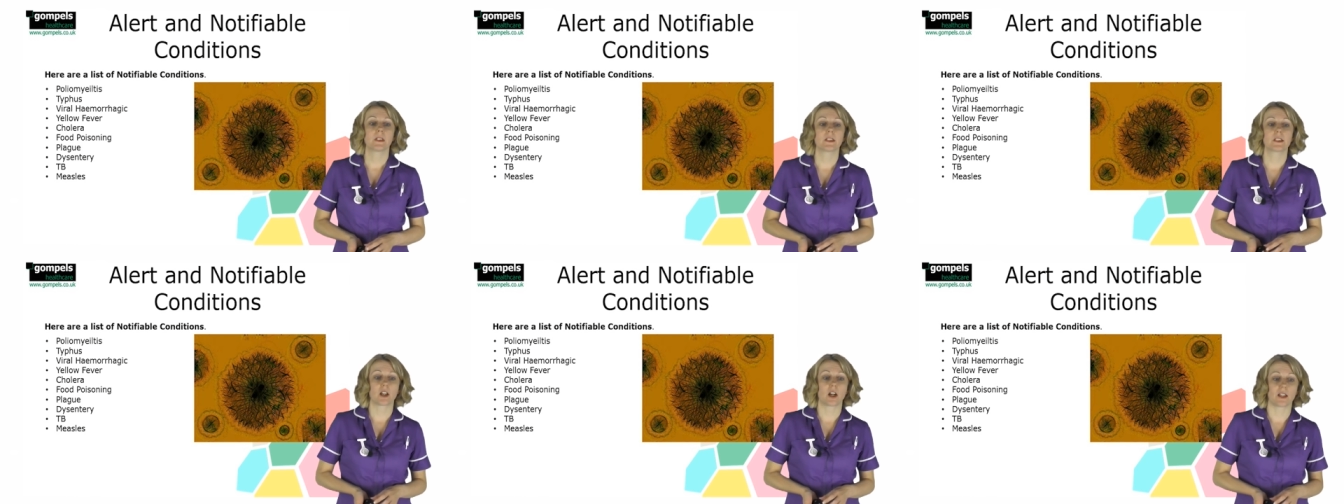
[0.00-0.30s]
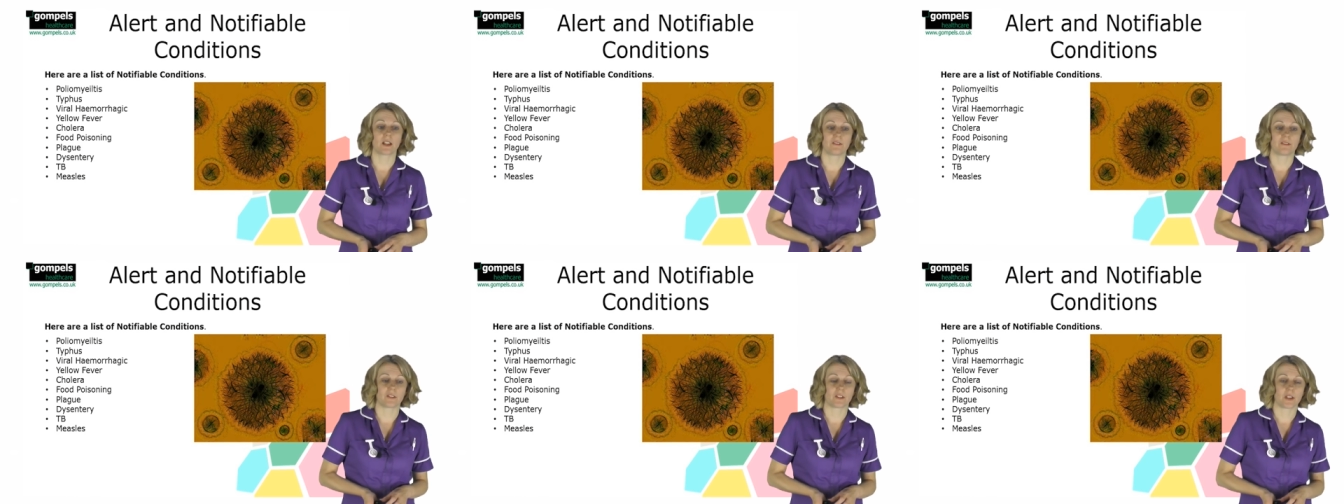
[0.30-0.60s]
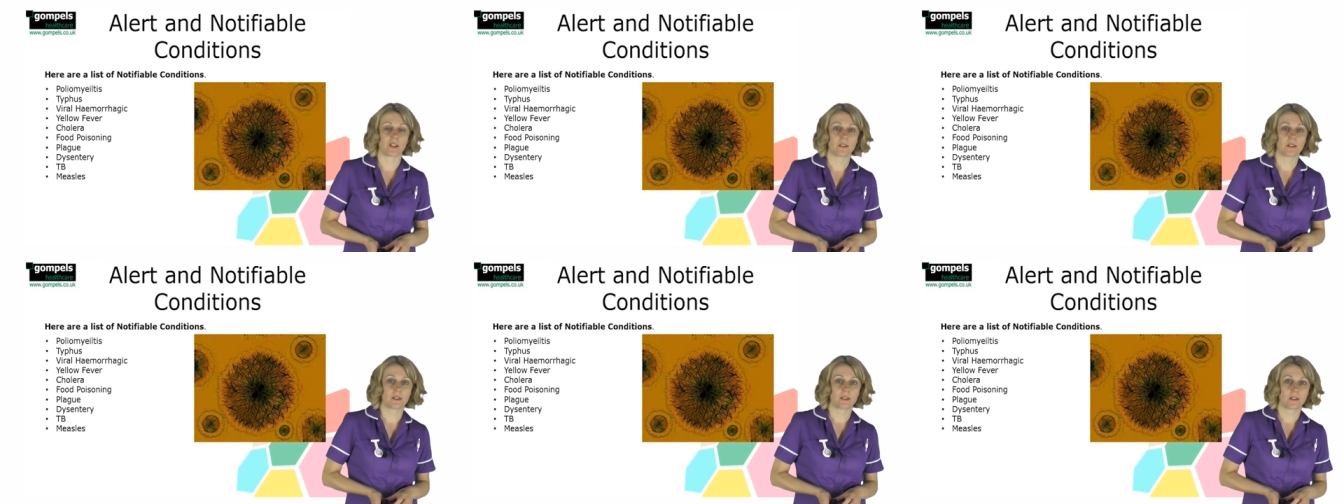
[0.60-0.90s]

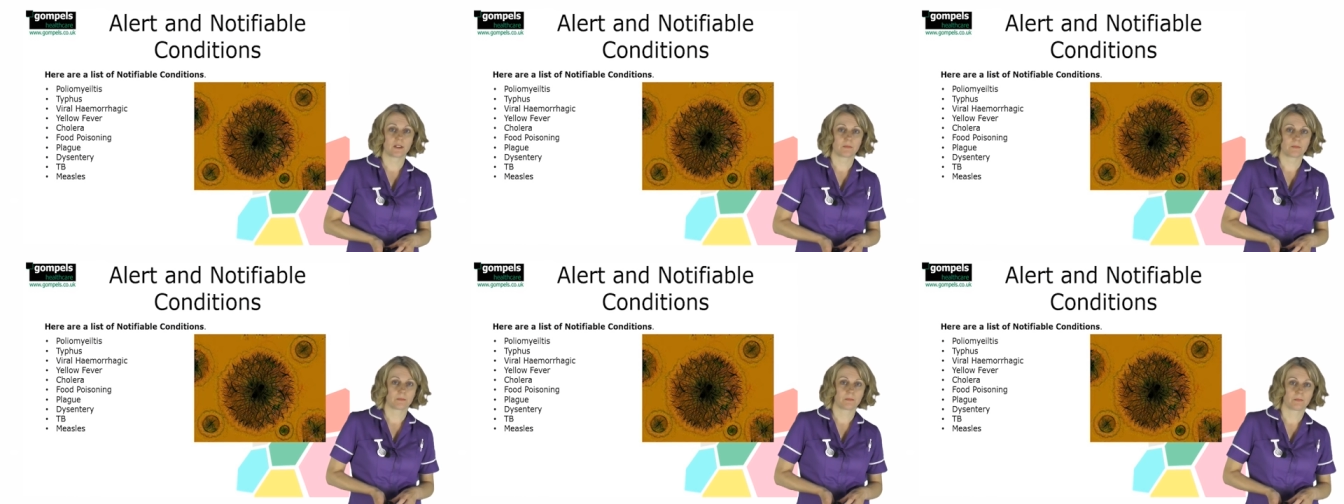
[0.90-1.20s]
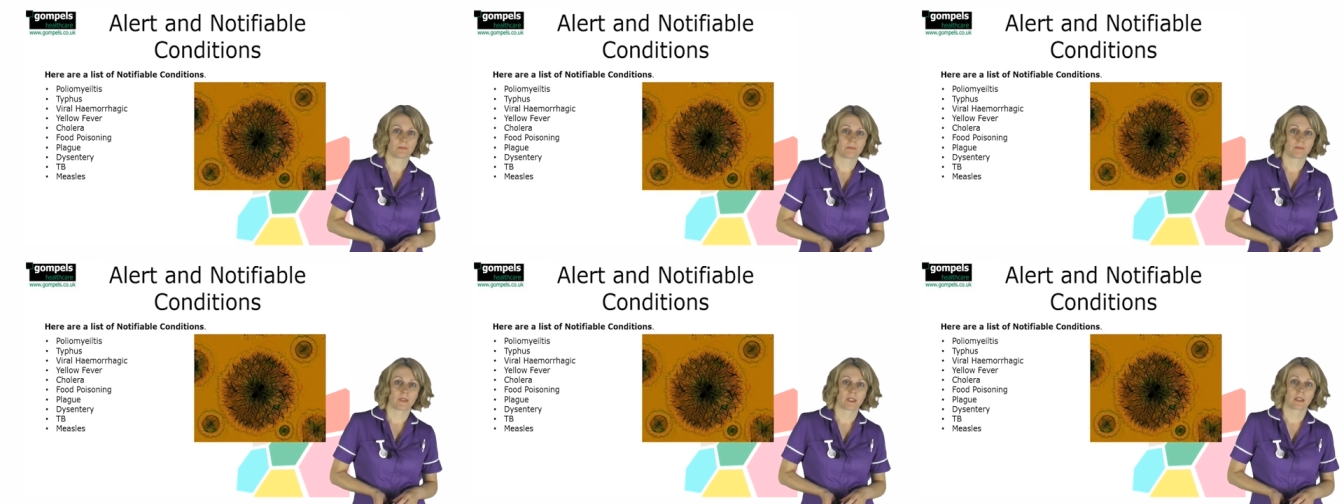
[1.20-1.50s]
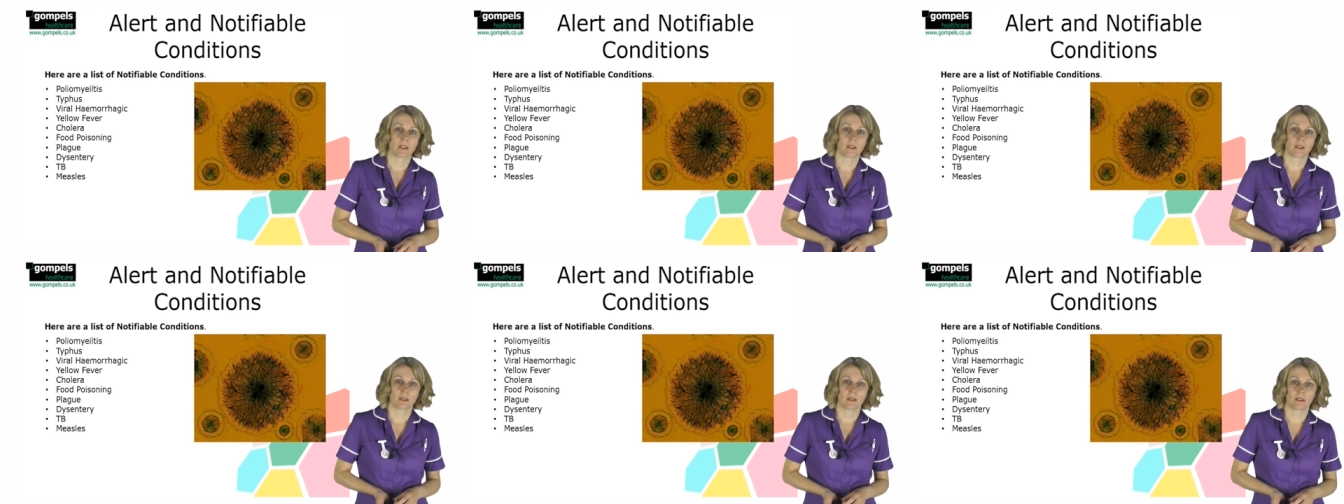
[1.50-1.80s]
typhus,
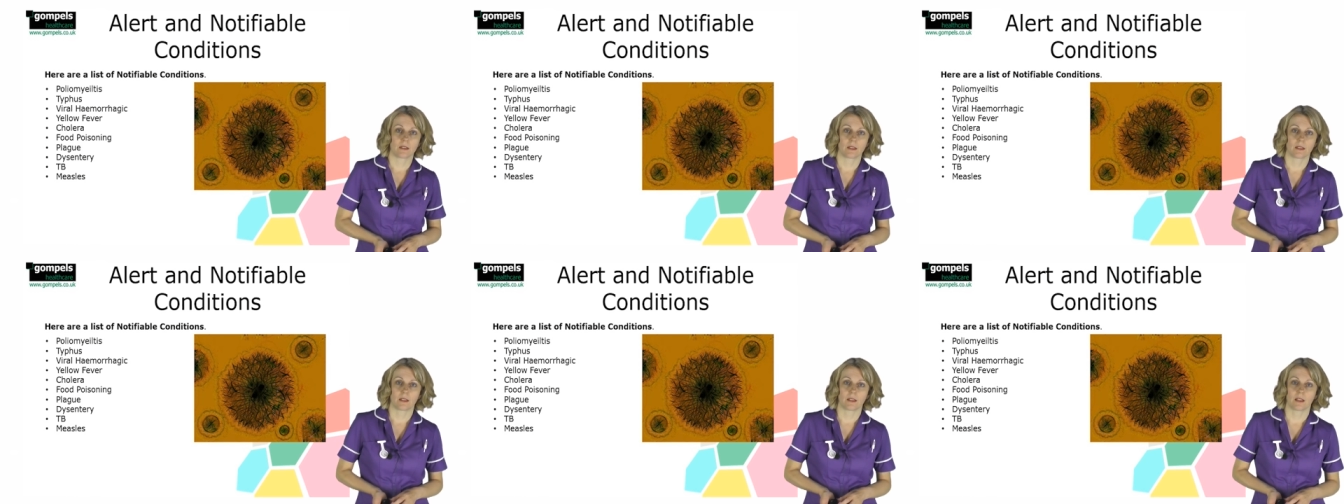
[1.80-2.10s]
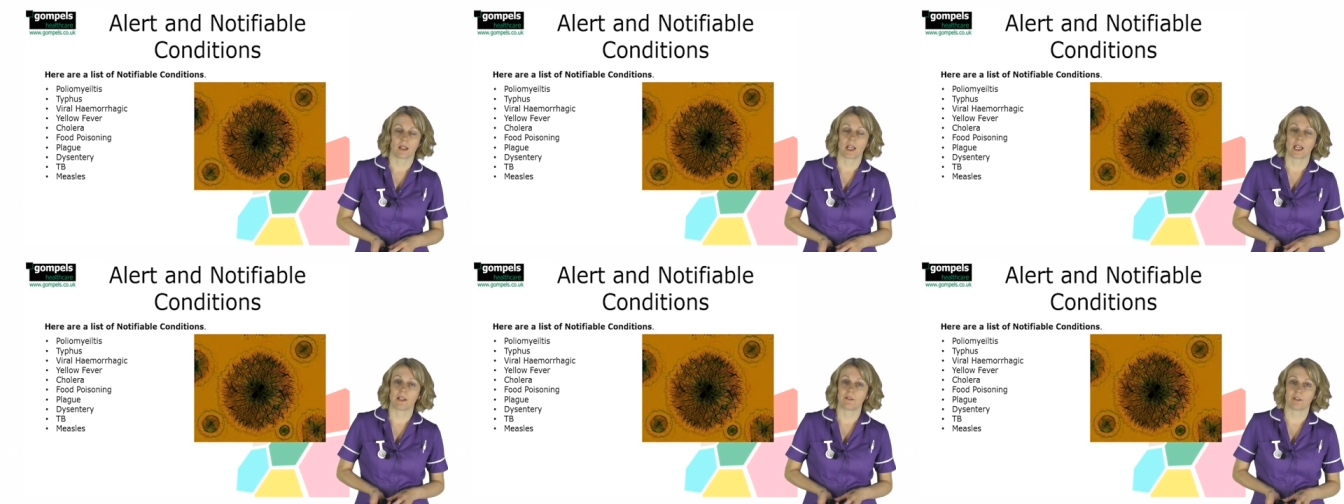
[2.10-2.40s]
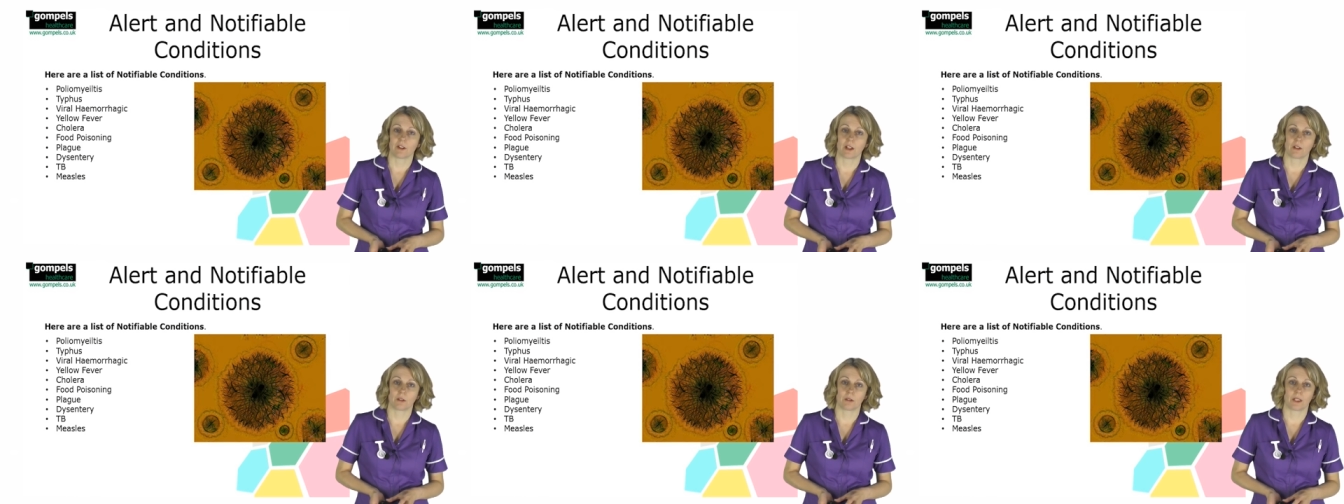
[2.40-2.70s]
a
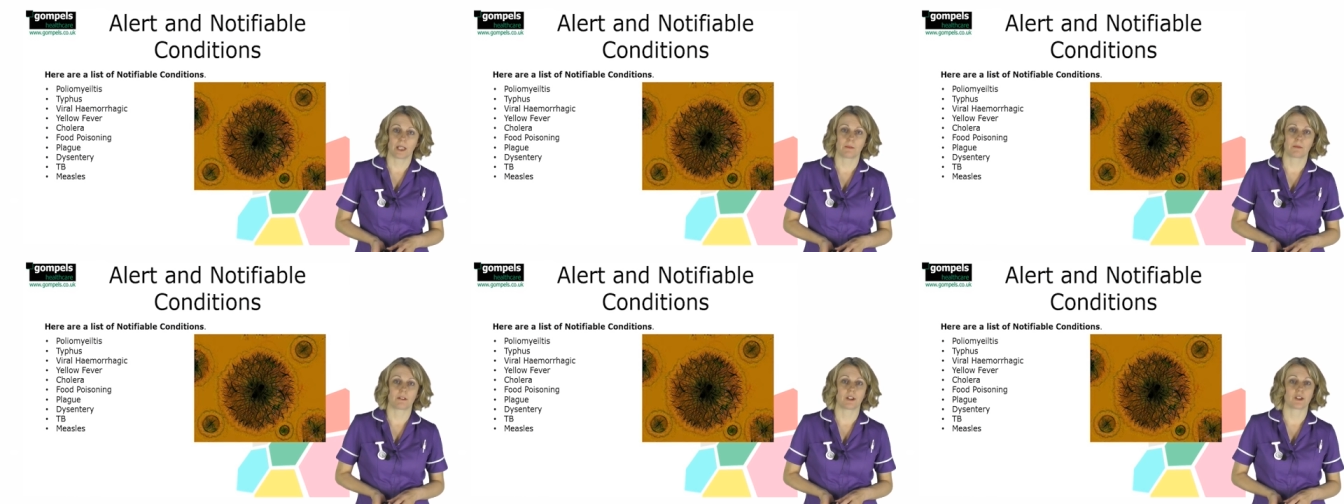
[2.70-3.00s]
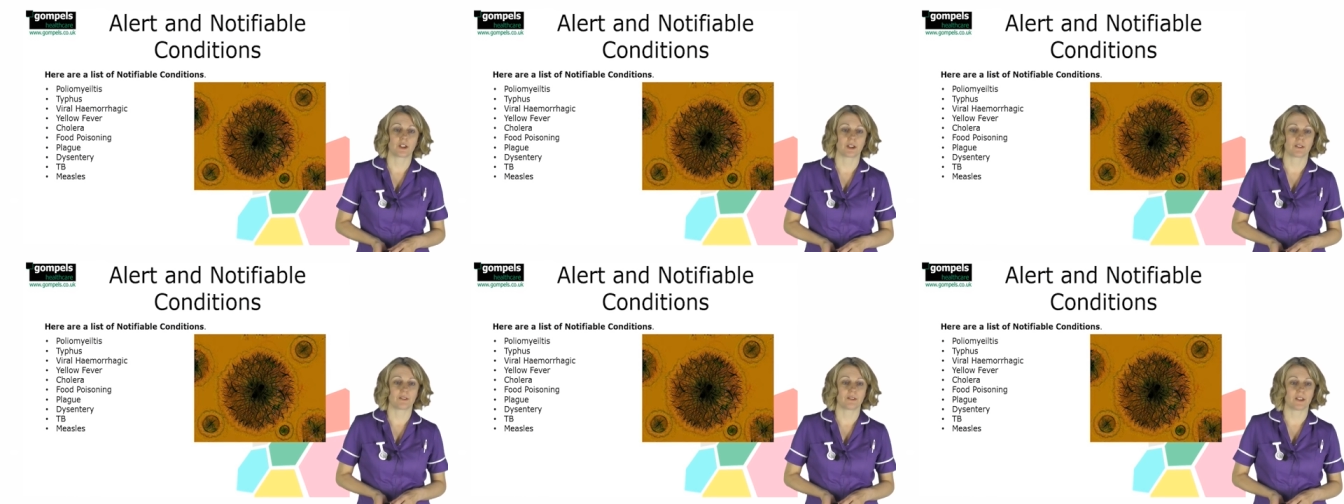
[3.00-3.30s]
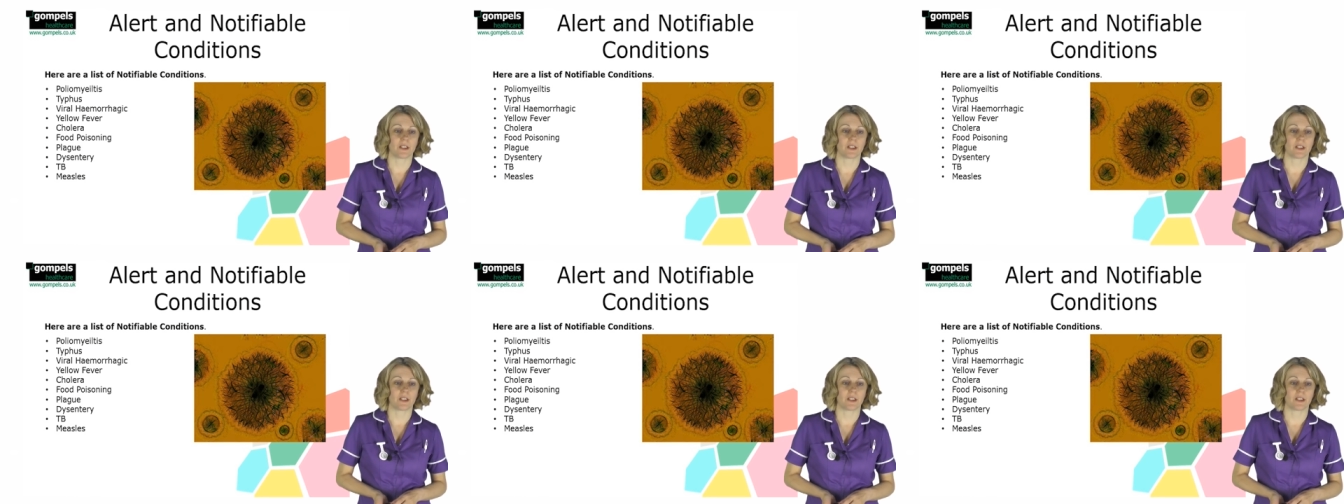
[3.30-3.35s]
viral hemorrhagic